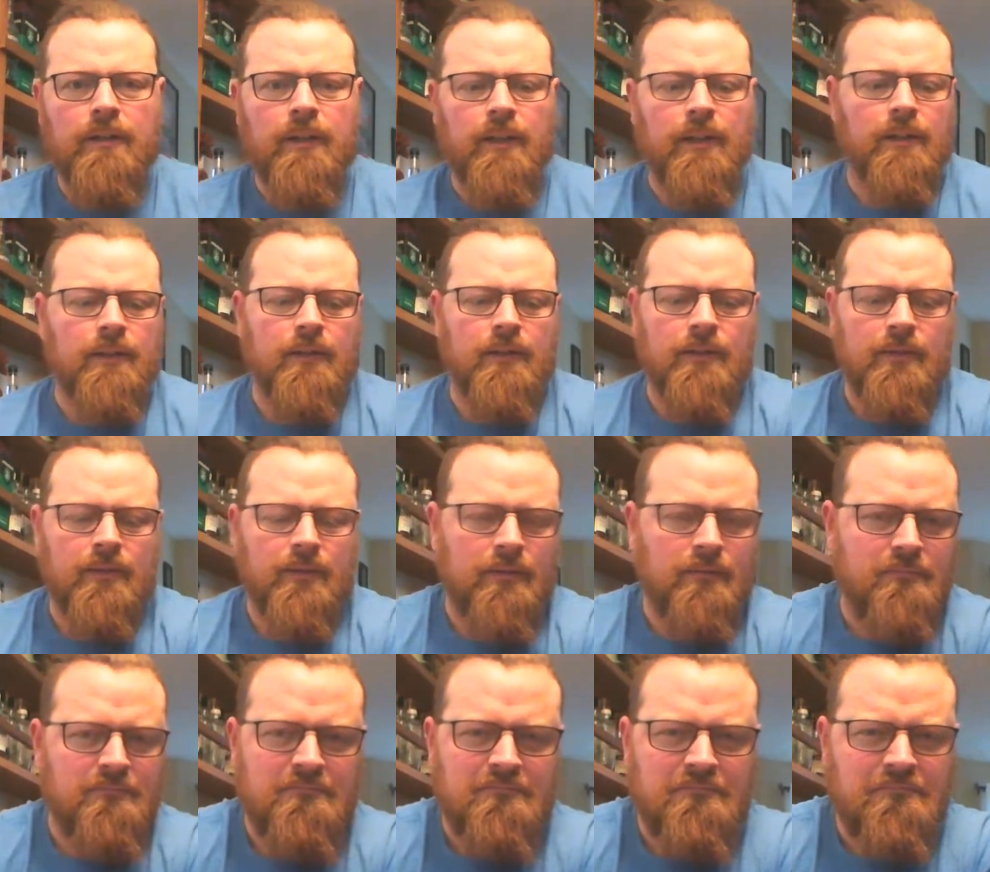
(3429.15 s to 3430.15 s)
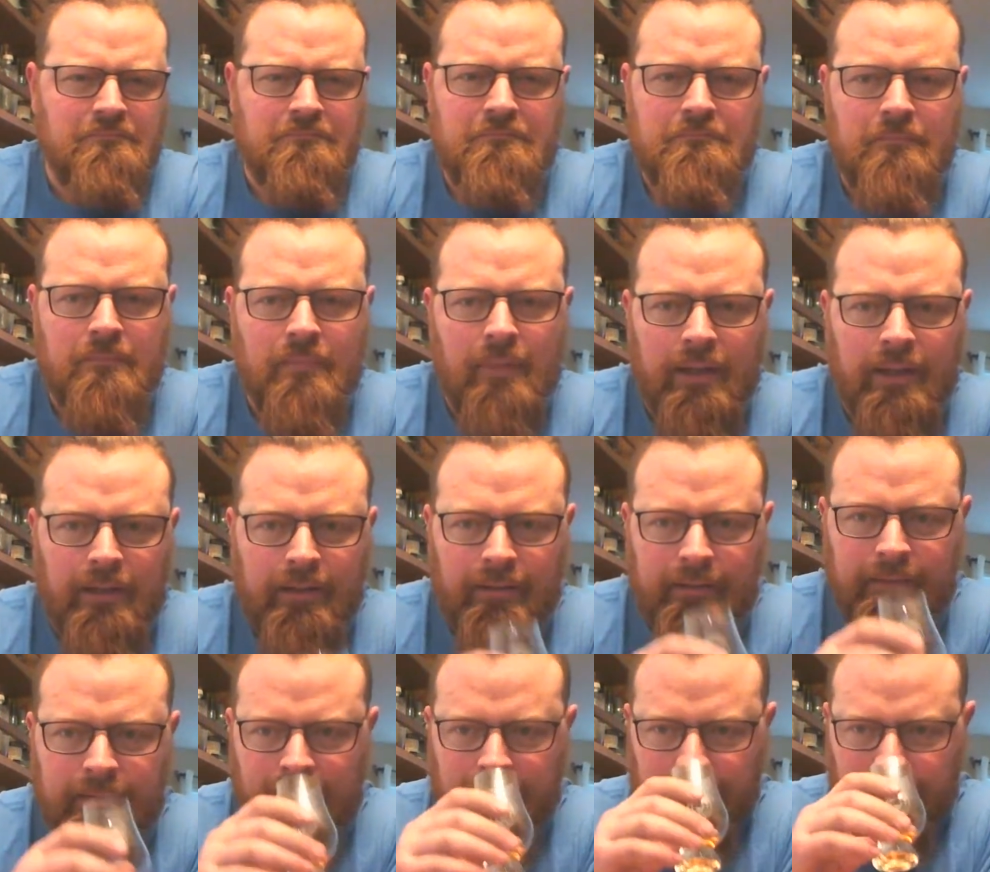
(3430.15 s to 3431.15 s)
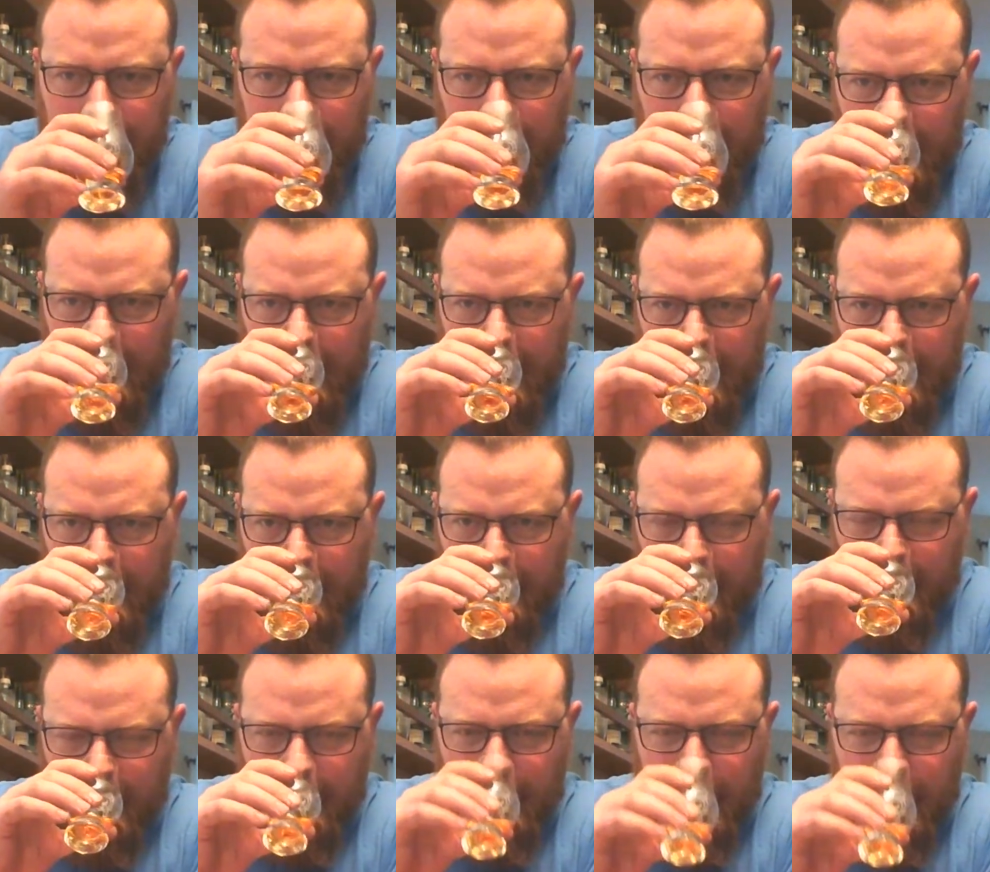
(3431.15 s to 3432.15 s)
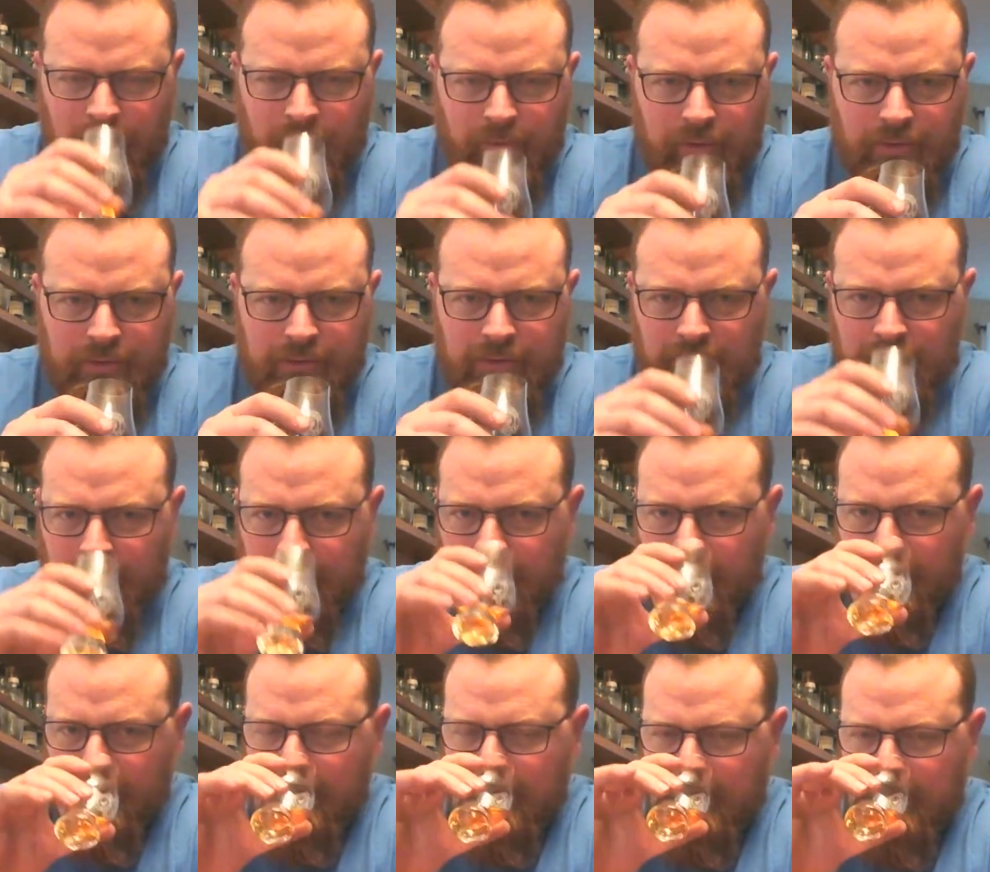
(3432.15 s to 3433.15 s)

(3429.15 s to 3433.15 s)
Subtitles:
Like it doesn't make any sense to me. Some of the Port Charlottes.